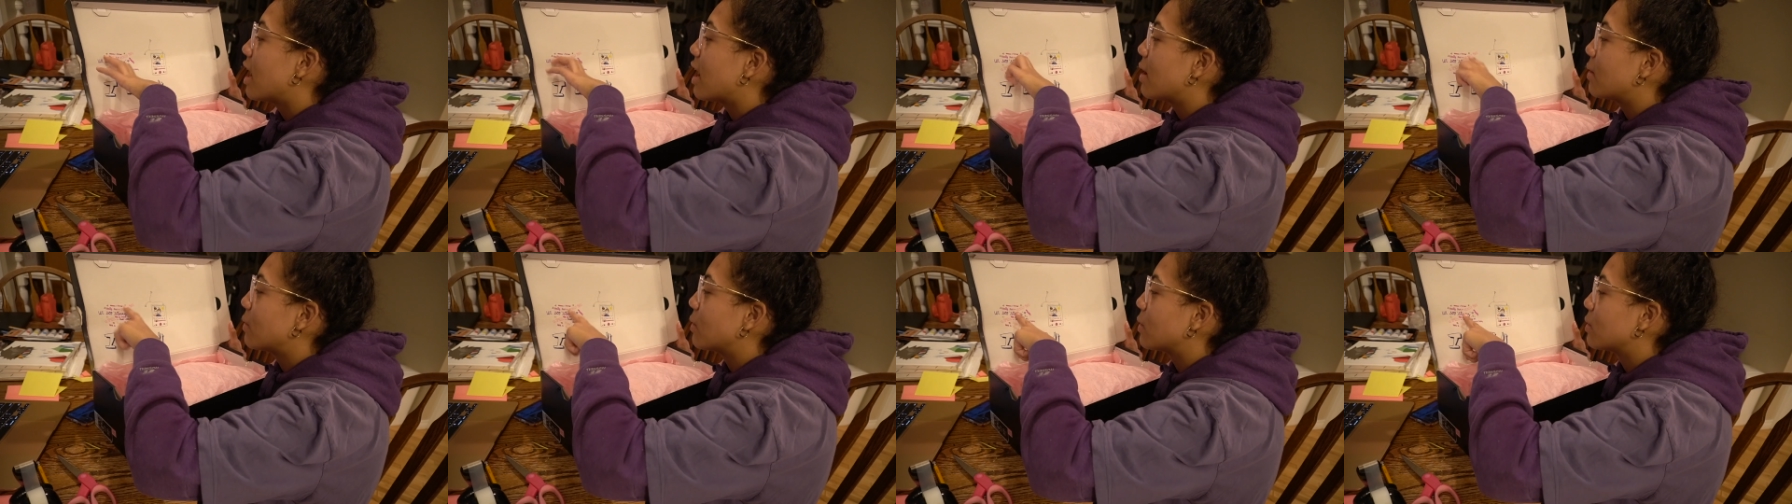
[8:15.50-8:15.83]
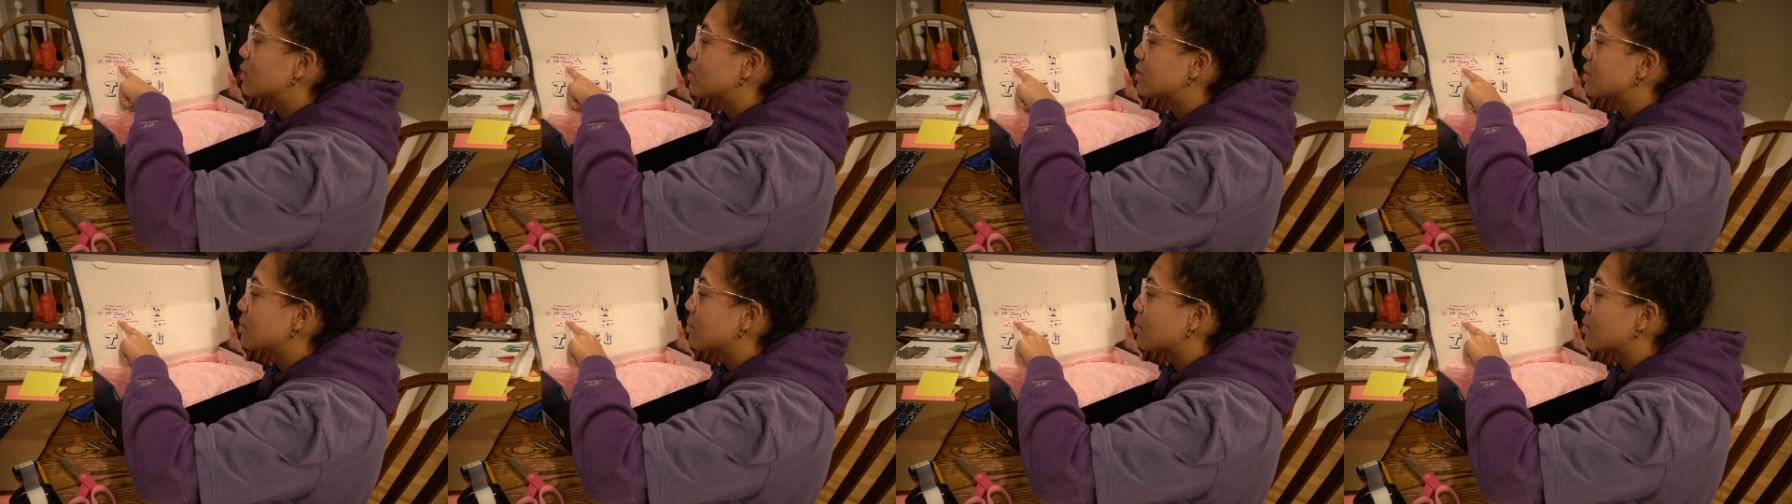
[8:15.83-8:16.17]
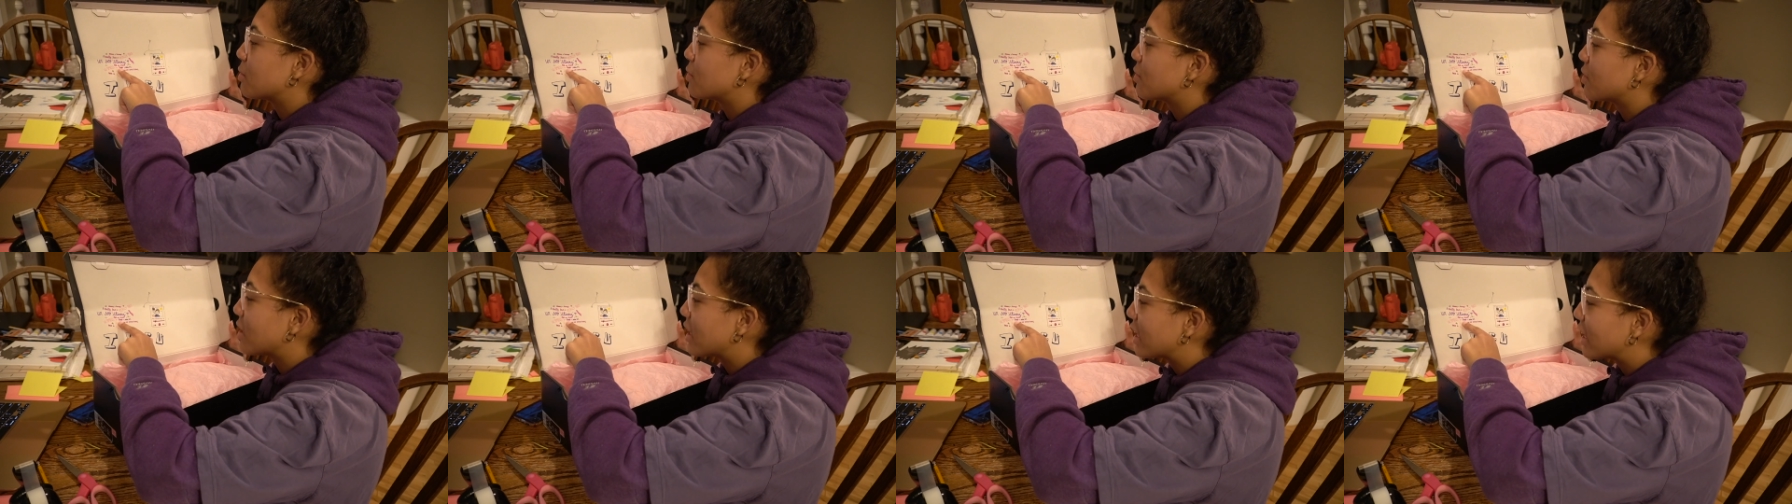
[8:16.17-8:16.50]
I wrote some
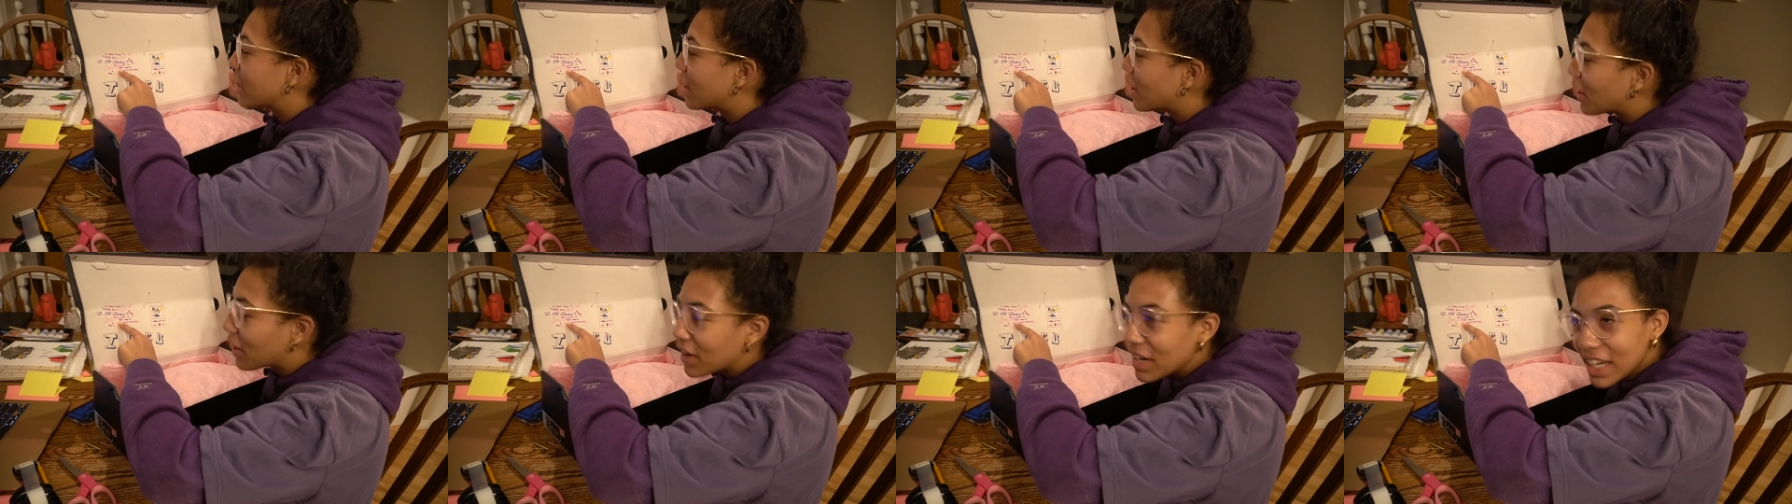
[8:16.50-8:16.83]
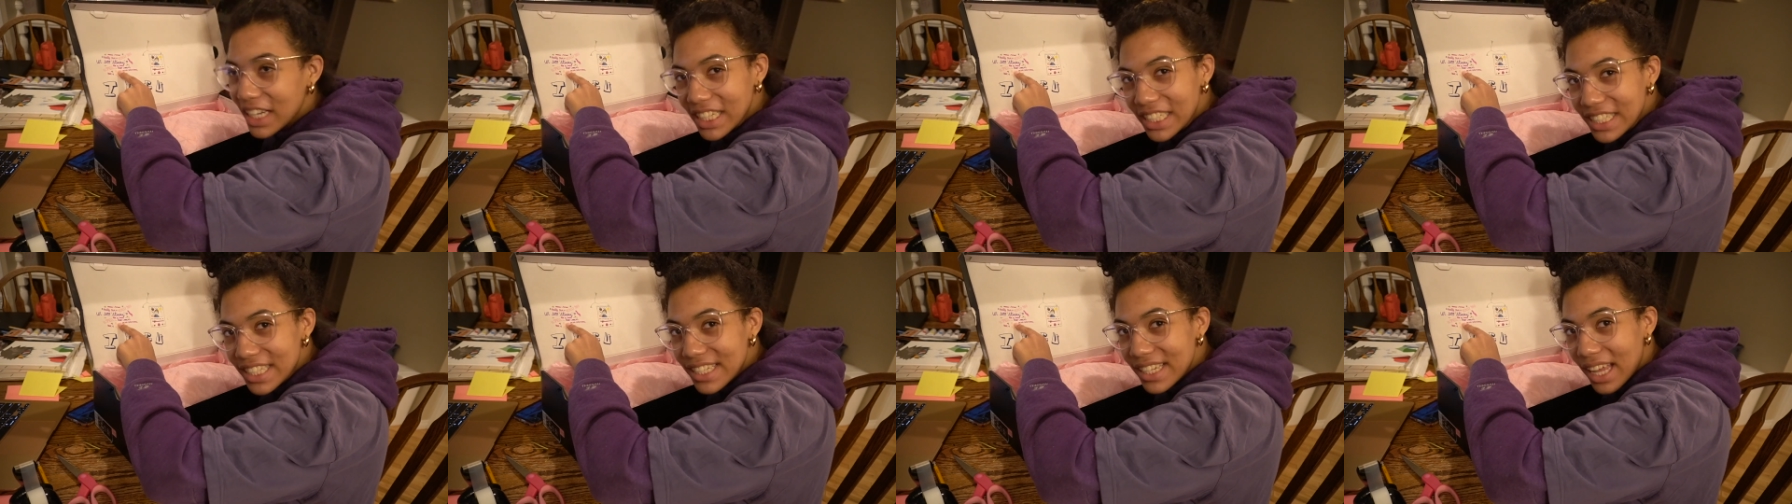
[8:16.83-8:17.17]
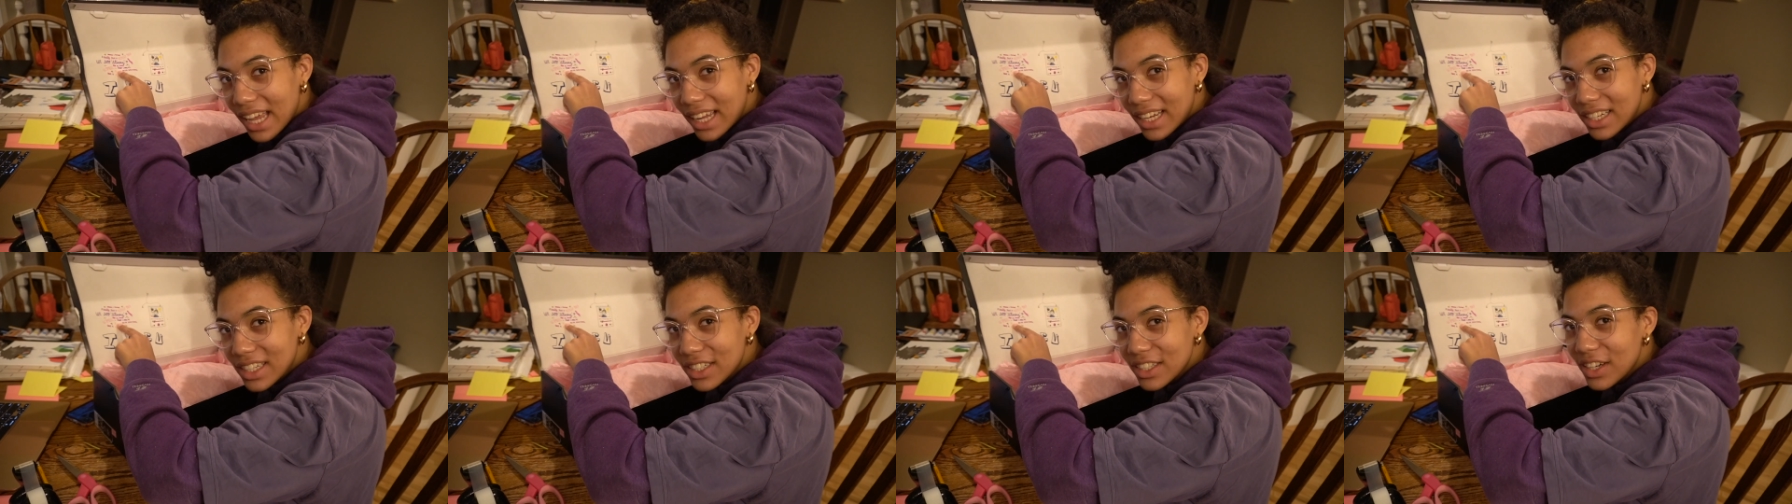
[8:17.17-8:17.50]
of like our
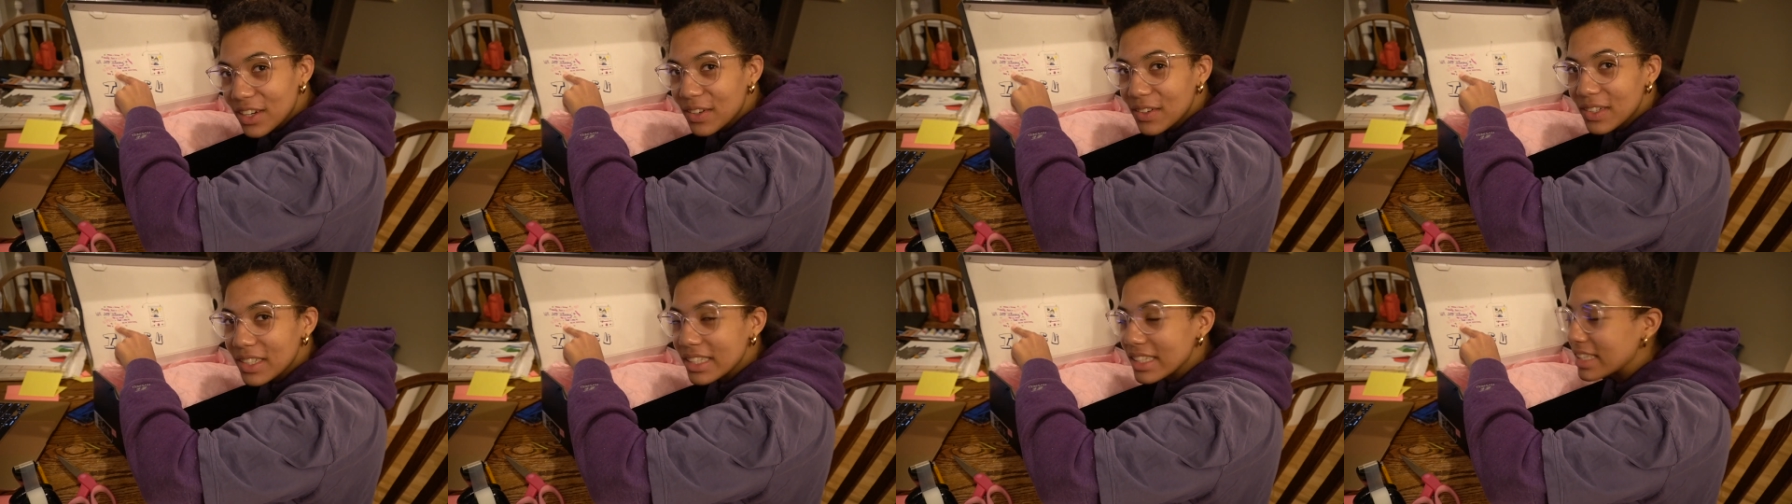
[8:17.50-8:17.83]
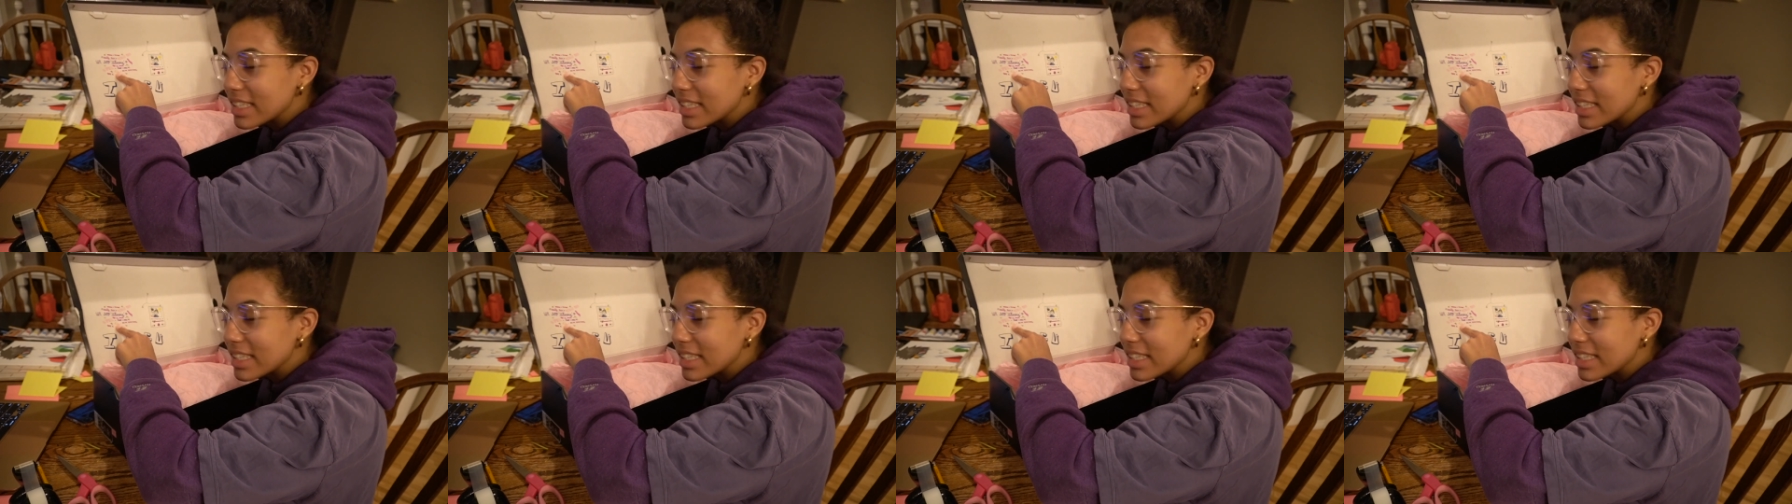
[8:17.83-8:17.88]
inside jokes